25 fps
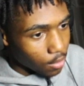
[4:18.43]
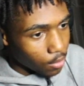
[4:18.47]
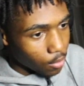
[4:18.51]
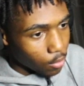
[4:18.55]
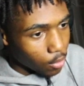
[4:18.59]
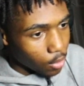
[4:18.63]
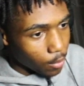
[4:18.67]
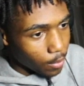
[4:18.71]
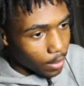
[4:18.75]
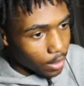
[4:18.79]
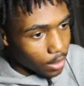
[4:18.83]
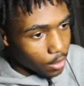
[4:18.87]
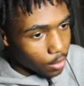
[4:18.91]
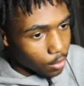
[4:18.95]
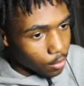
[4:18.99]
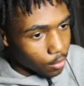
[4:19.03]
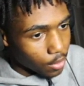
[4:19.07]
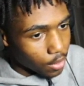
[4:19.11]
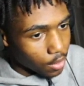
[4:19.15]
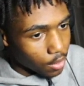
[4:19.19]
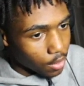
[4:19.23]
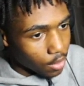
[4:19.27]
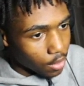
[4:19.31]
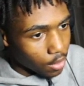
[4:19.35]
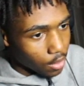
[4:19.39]
What am I
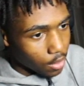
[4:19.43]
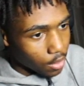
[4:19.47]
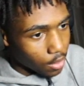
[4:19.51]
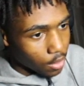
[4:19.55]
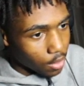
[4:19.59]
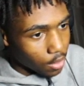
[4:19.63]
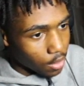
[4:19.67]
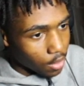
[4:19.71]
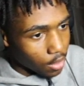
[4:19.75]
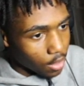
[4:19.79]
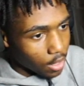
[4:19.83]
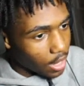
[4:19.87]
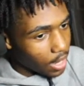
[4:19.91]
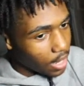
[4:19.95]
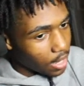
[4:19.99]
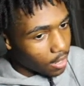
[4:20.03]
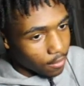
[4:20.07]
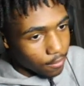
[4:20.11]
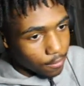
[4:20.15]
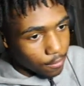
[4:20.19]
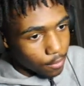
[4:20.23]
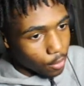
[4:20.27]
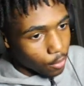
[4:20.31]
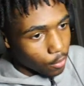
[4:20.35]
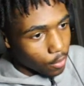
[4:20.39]
doing? I
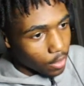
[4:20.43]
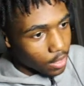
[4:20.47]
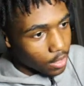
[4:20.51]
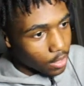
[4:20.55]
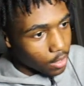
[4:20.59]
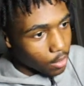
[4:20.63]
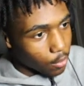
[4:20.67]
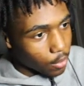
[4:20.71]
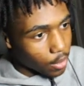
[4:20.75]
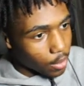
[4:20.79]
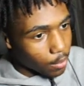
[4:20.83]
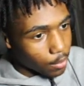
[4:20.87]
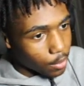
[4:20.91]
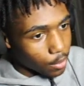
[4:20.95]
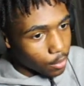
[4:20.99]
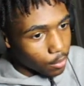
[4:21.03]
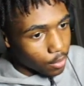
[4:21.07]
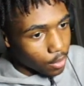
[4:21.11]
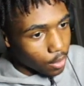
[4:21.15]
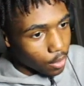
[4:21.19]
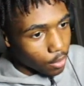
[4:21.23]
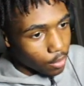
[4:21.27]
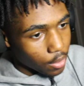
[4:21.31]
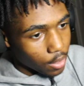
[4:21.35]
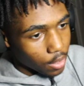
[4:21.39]
have no idea what I'm
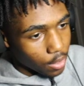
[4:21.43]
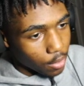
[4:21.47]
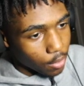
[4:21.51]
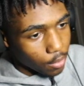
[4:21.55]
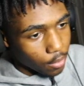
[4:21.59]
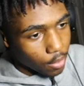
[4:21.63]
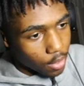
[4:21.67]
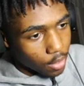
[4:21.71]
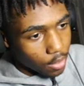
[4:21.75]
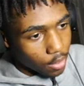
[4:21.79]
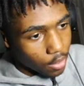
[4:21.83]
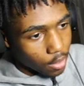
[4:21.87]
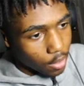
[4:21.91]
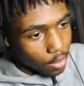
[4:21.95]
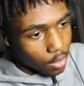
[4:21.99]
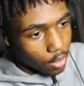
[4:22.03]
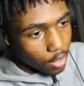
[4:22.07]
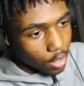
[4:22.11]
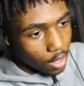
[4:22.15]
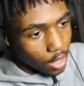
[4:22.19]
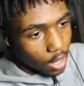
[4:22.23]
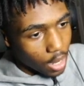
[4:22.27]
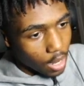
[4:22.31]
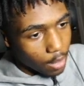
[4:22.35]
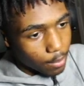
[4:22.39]
doing. Hold on, hold on.
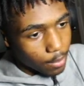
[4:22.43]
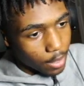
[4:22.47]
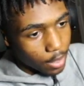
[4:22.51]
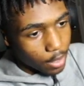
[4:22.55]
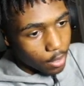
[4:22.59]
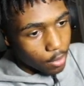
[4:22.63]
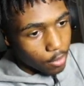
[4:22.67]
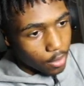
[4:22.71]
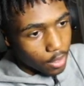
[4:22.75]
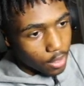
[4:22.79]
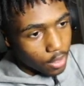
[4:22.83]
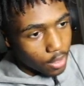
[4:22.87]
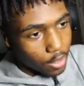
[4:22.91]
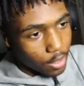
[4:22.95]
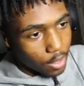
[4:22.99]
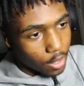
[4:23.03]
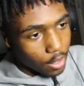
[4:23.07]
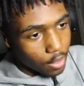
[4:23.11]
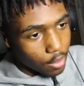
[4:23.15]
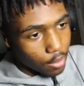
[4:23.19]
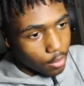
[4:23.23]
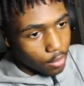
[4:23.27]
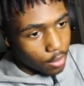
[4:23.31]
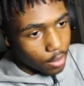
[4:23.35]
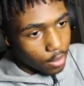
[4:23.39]
I'm not going in there
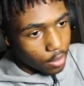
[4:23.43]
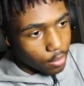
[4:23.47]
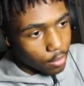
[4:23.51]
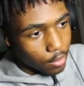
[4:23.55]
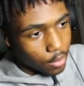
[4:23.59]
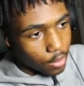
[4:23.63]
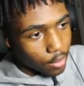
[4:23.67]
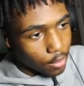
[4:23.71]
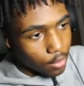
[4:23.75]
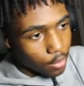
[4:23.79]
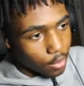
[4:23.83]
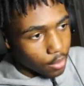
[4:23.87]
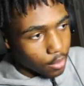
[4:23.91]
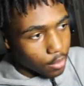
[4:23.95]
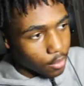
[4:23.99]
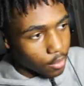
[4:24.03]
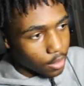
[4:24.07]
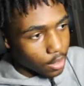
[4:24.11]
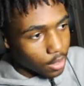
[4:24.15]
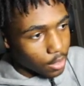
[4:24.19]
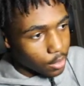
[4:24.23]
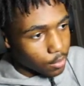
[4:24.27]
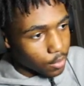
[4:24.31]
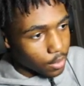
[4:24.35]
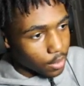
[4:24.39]
yet. Hold on, hold on, hold on, hold
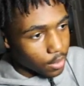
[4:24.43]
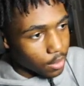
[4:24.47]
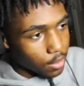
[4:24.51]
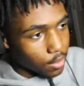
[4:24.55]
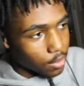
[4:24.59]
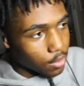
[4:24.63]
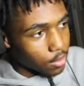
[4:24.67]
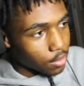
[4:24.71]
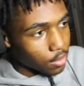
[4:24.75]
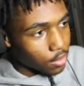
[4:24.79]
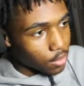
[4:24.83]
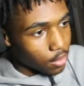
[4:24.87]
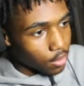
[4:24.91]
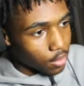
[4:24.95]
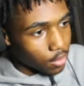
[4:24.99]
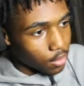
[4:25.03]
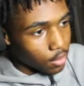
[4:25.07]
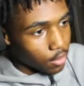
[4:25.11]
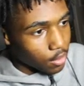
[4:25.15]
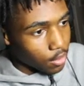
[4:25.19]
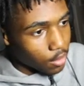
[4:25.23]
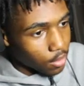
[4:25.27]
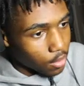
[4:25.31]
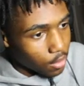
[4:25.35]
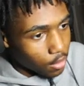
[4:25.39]
on. Let's read this.
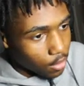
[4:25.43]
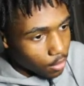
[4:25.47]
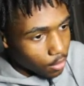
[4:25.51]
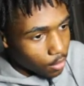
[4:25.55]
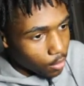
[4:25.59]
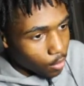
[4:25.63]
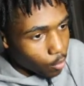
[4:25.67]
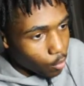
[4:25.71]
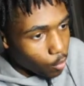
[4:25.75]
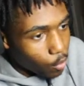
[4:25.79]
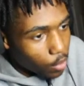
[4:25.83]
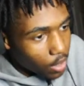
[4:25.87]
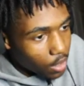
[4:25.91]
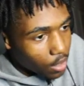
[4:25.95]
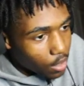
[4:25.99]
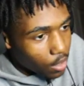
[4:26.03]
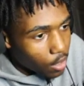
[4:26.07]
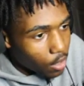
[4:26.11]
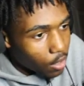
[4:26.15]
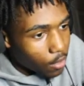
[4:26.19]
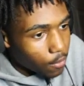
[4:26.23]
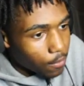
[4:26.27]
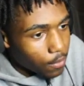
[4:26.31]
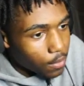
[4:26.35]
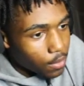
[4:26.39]
Wooden
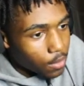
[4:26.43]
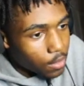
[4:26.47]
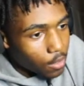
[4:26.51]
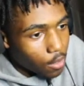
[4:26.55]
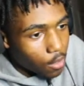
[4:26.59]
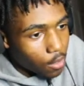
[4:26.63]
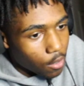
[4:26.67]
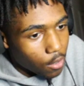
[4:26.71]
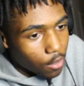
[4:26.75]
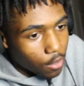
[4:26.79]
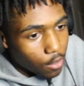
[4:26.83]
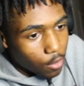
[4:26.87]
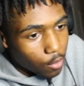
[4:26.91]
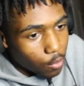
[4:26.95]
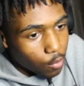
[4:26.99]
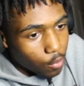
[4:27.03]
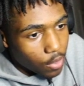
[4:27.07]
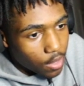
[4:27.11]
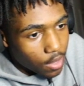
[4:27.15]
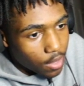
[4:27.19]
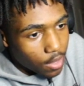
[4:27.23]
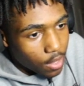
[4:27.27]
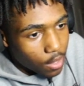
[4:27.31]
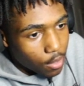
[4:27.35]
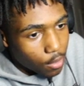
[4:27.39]
coffins are
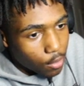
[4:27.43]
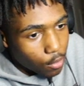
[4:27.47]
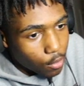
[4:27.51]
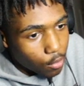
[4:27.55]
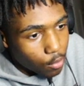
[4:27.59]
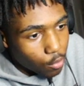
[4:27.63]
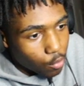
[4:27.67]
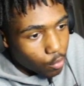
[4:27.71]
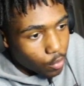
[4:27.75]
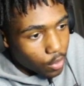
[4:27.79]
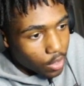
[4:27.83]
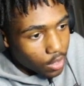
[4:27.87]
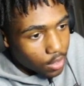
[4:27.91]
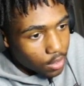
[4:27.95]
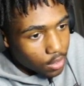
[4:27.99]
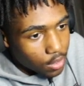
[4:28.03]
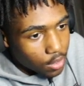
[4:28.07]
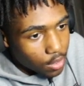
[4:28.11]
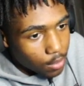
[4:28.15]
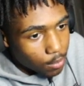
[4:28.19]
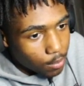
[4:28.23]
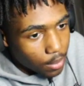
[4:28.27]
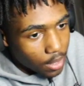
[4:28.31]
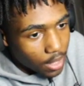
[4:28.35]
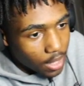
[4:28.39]
without
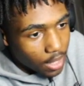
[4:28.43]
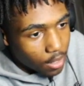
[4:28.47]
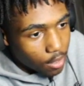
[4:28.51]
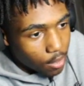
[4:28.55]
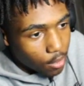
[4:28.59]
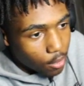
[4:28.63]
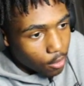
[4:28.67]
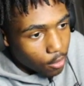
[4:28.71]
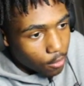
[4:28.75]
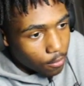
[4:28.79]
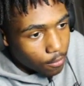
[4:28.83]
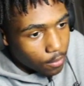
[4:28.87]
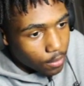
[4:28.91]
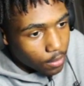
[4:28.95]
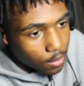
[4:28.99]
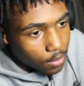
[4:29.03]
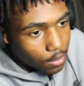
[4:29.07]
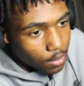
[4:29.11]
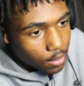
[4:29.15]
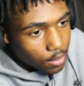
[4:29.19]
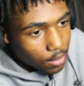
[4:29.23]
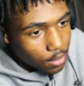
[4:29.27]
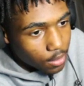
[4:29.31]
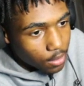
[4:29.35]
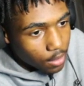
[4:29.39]
risk. Black
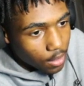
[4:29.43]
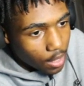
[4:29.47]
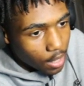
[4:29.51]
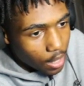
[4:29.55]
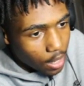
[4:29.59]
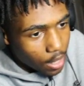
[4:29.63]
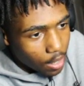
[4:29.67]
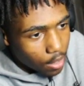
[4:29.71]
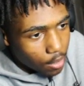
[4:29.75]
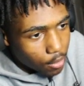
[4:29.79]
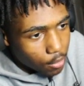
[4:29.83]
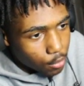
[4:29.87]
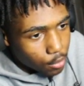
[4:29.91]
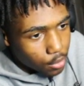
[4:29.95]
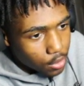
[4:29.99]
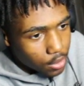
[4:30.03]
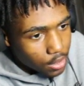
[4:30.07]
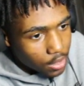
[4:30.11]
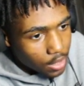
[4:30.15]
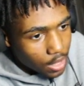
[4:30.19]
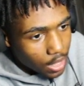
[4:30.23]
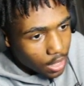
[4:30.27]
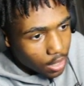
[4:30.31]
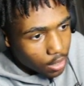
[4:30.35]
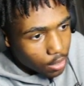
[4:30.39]
coffins house
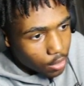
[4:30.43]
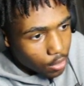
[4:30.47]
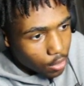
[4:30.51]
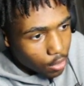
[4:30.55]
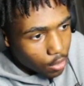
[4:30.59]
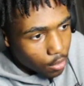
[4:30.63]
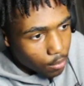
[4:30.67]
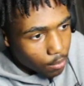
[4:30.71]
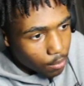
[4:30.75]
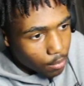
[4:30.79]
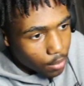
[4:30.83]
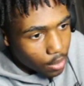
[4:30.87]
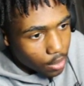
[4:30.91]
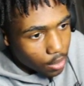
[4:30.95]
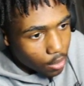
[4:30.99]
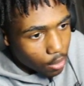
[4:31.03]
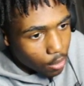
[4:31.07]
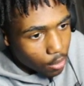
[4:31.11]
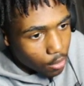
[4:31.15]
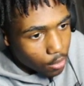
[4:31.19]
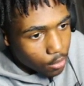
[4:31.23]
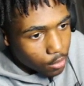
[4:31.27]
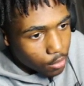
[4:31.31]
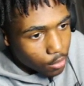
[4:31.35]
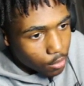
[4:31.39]
danger, but
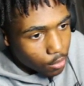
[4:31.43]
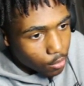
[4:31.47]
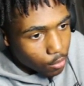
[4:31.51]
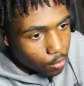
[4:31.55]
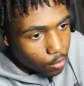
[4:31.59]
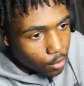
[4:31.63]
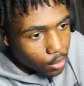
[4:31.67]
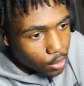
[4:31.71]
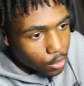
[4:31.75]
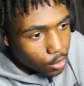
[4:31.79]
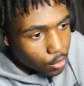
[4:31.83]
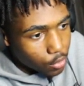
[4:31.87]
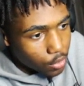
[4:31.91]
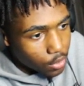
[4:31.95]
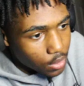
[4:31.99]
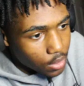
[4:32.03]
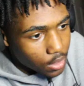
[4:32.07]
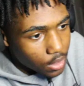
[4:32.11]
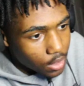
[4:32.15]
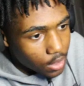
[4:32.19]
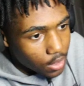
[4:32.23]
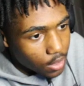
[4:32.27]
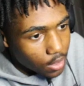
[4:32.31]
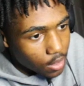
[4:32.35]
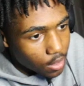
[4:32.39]
also what you
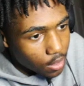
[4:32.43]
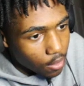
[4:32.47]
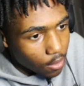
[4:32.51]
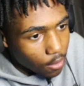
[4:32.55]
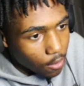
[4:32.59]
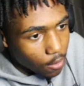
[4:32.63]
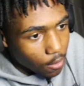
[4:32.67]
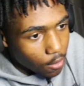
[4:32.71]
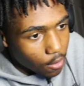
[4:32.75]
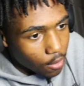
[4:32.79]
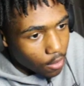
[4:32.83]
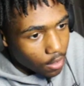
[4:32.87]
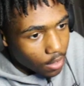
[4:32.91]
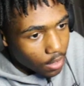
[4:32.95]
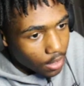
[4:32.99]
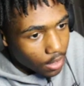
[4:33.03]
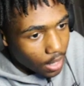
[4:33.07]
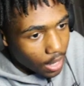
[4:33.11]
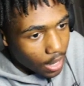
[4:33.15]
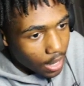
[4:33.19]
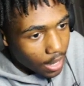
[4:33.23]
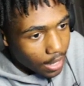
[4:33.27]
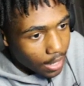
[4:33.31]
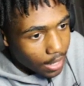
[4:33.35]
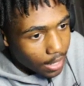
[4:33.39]
seek. Our
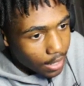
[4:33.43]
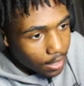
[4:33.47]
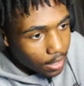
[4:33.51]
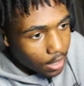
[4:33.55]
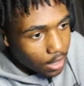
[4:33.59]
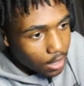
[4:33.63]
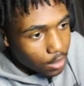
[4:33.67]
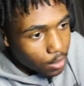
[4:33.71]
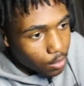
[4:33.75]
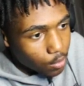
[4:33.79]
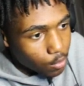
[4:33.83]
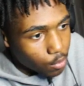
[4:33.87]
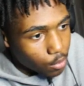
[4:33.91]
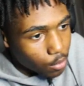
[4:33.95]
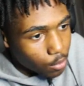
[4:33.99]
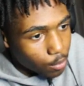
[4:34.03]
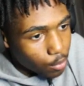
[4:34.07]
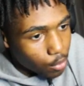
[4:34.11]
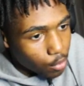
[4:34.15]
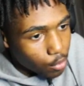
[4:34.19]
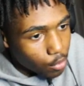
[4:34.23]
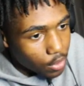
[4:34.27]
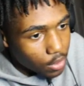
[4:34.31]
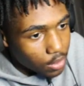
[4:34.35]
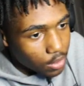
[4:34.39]
hands will
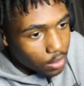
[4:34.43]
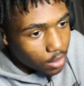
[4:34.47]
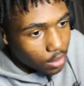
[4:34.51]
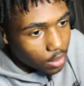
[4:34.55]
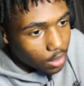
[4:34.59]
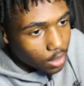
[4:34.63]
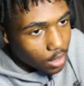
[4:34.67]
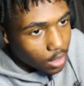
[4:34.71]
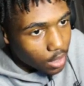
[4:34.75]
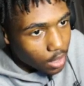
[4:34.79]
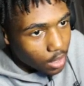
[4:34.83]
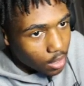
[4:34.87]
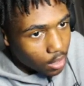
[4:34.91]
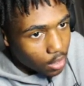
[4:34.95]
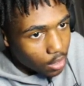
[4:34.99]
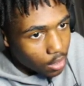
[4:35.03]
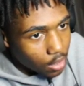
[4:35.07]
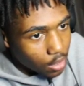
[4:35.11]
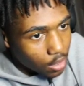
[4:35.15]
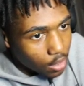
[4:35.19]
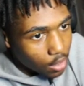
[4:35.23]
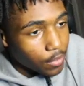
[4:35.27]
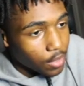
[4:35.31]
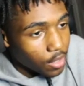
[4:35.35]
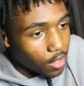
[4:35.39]
point to the key.
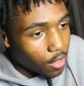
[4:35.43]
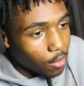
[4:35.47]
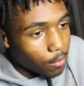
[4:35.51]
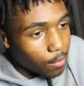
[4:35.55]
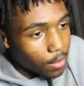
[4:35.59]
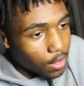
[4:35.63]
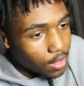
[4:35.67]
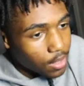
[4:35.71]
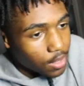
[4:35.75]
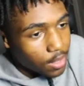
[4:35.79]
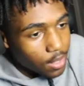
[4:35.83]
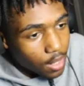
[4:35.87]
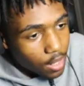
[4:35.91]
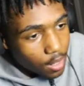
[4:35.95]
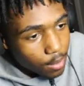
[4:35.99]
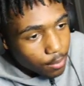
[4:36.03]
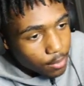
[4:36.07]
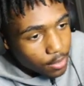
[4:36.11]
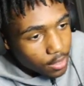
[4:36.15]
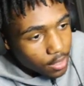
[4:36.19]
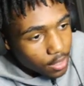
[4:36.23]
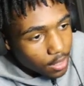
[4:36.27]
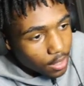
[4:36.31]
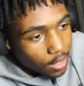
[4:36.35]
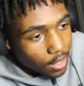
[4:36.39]
Your missing
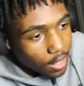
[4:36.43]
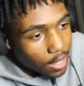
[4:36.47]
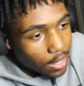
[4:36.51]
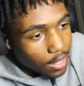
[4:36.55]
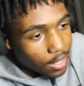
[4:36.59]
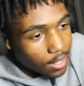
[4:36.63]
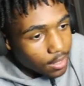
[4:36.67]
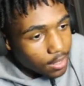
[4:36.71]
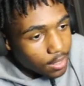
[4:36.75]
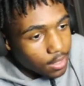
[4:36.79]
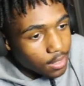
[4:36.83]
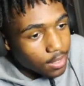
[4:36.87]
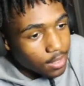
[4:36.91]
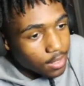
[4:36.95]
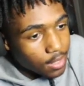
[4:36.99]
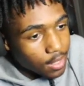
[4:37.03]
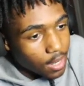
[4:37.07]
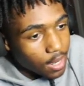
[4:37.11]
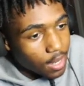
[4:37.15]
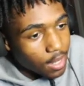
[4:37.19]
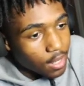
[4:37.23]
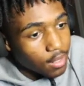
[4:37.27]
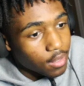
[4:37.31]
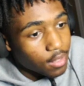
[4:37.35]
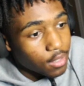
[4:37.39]
object lies
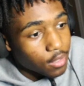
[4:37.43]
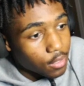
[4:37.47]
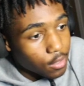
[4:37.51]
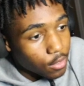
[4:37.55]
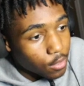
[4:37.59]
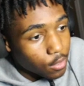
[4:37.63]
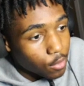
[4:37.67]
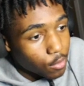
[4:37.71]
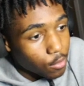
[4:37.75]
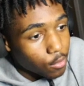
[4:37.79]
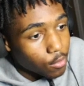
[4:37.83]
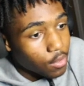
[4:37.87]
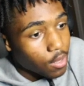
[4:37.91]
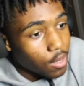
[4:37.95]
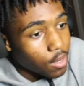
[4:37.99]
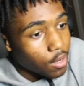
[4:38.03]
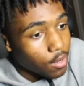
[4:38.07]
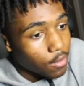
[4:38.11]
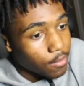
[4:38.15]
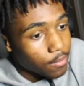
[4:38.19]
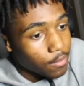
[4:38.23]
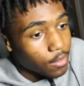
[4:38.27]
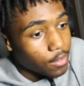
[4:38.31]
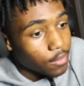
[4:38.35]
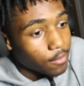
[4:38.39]
inside the stone
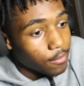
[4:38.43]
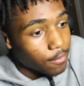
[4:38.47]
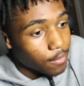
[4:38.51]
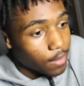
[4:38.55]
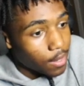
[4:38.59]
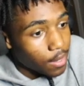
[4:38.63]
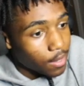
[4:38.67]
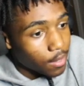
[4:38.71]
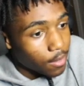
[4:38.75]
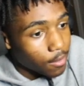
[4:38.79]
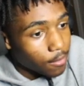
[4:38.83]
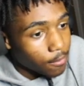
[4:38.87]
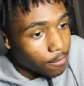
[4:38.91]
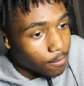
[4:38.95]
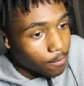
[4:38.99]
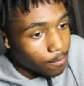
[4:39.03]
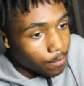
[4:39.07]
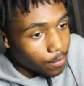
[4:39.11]
coffin of five.